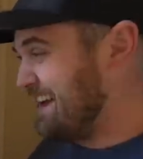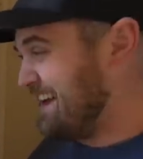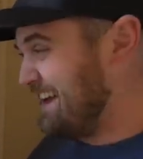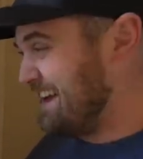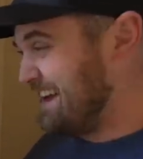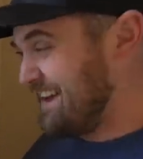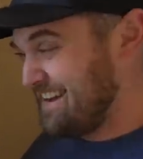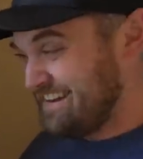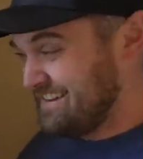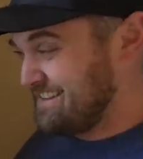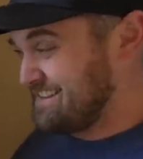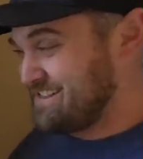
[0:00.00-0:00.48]

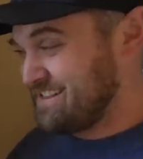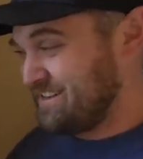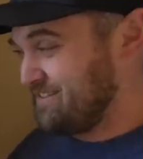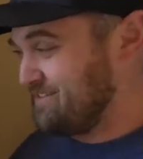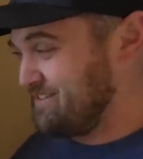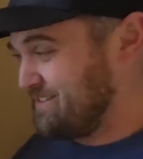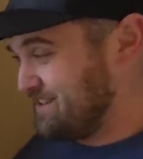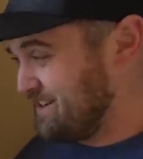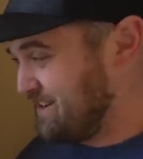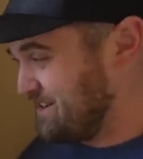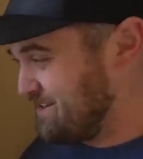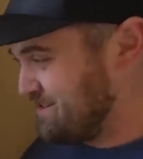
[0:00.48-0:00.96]
I
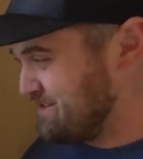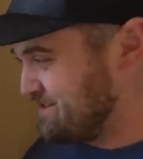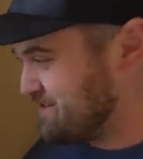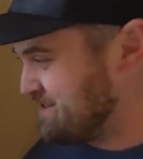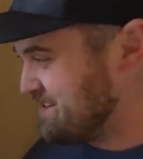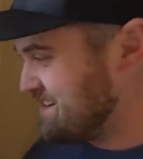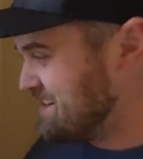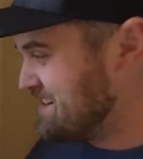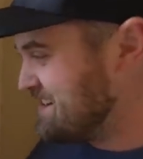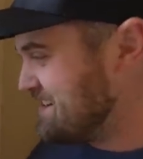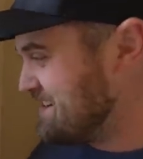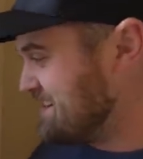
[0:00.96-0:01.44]
don't know.
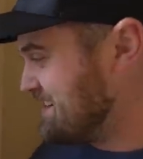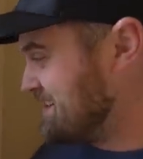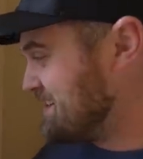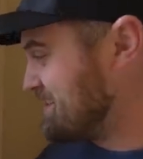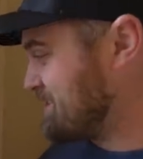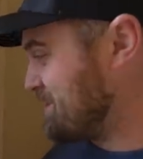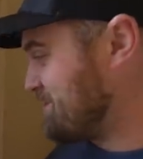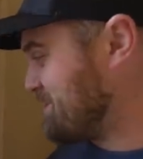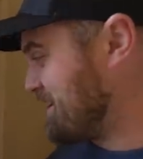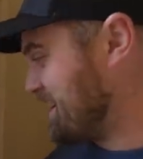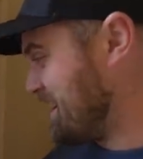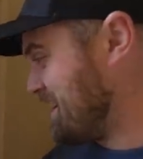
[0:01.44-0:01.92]

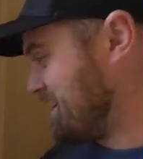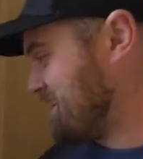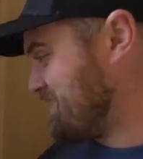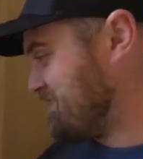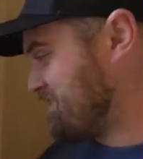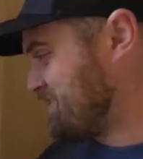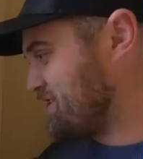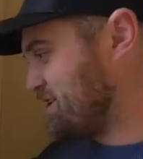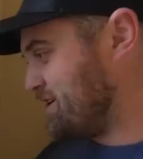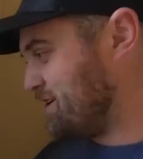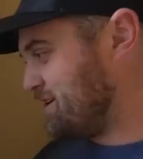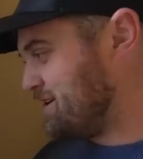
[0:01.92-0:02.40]
So yeah,
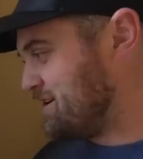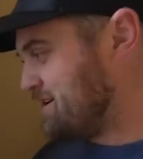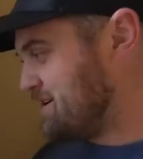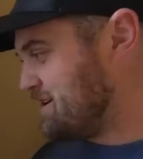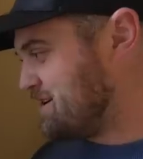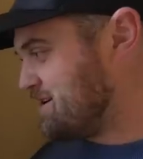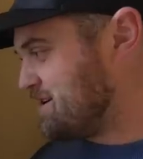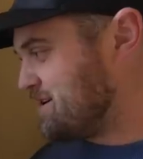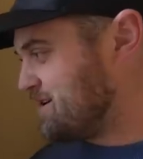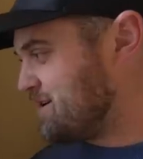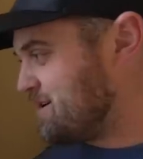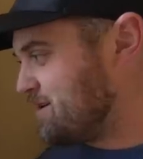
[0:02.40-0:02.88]
you've got,
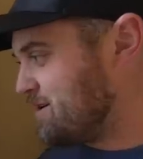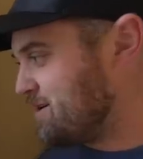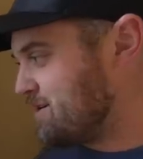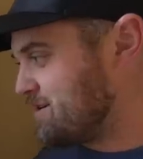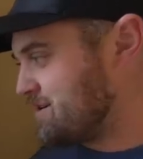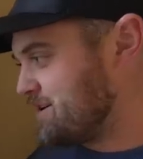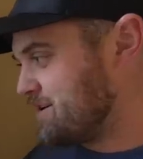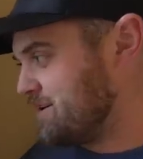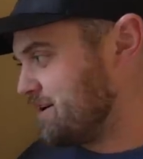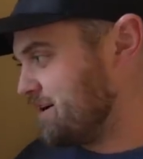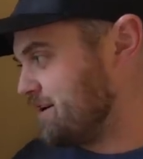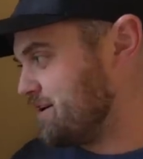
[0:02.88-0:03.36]

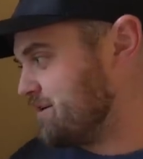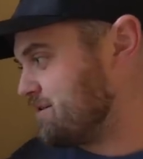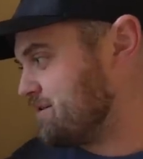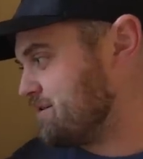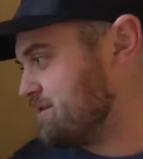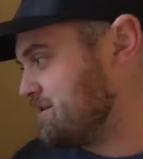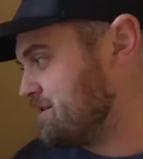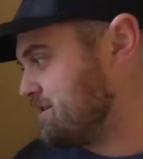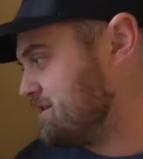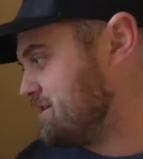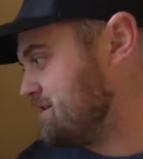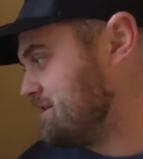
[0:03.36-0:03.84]
you know,
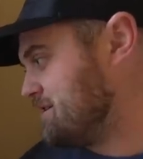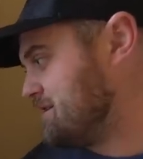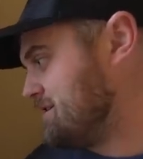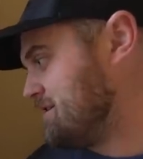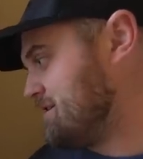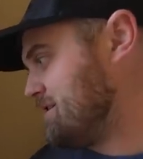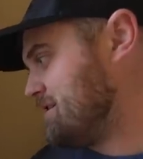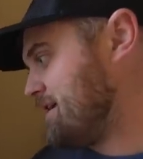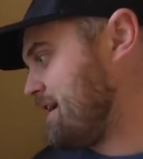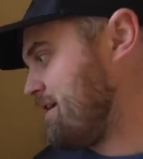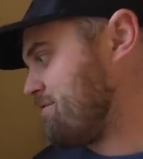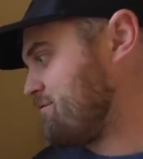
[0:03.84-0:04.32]

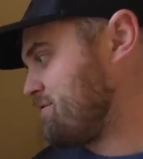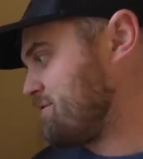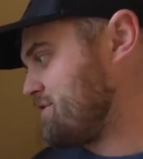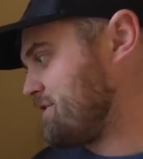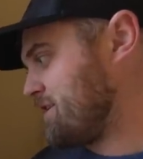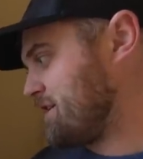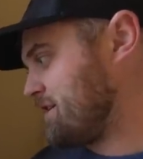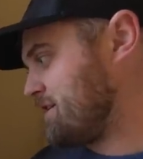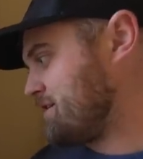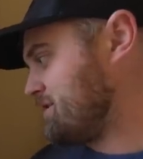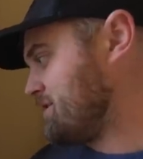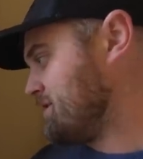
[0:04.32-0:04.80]

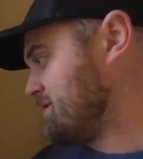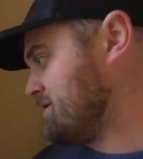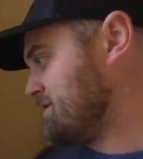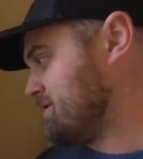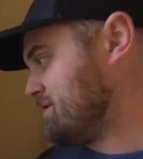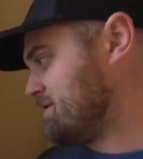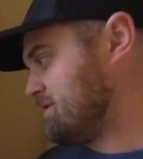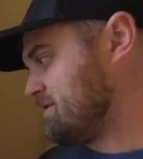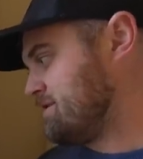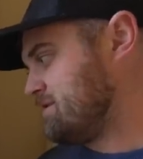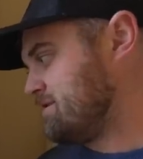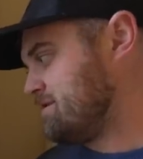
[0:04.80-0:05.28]
everything,
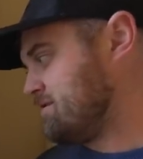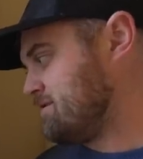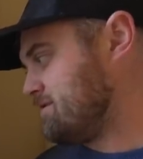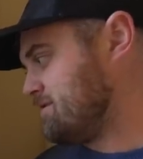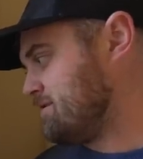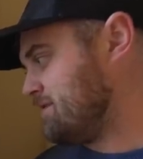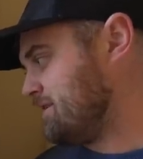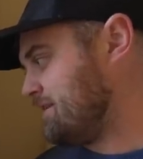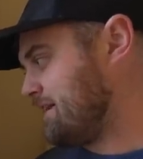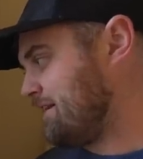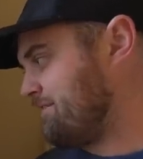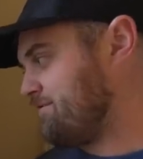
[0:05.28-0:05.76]

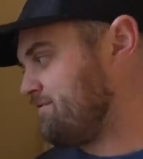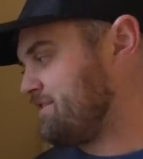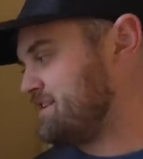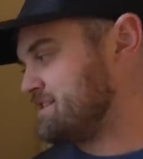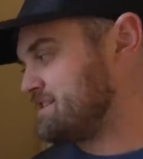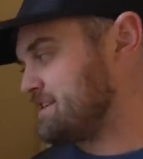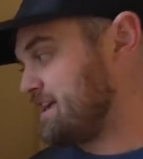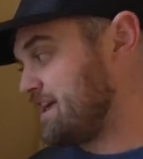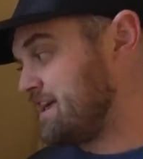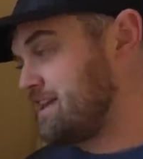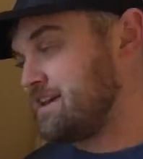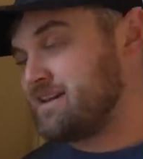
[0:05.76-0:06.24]

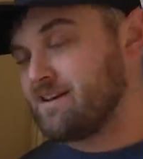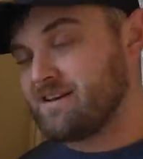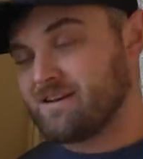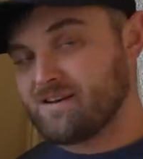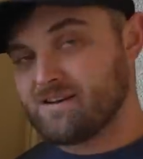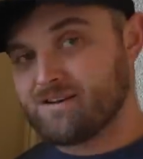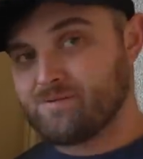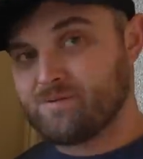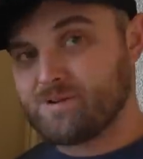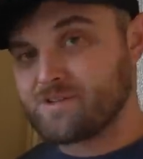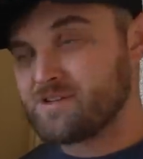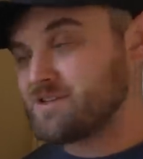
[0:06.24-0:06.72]

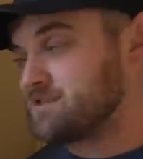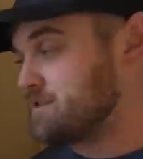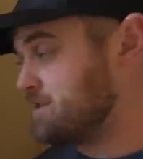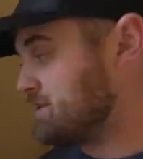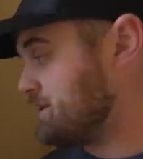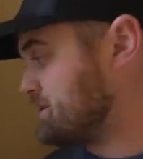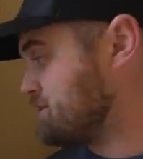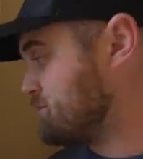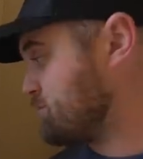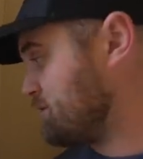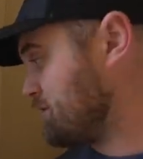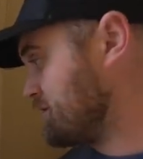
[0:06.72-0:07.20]
lave-vaisselle, which is the
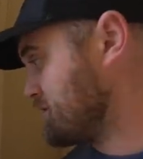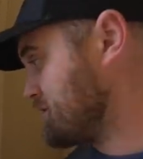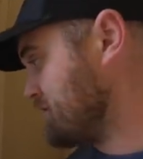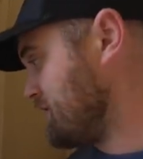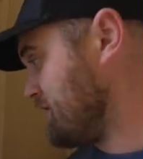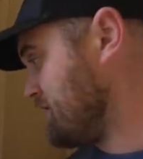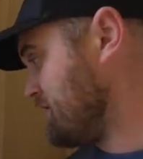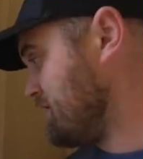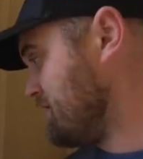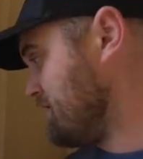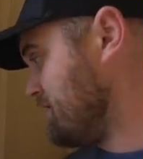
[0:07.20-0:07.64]
dishwasher,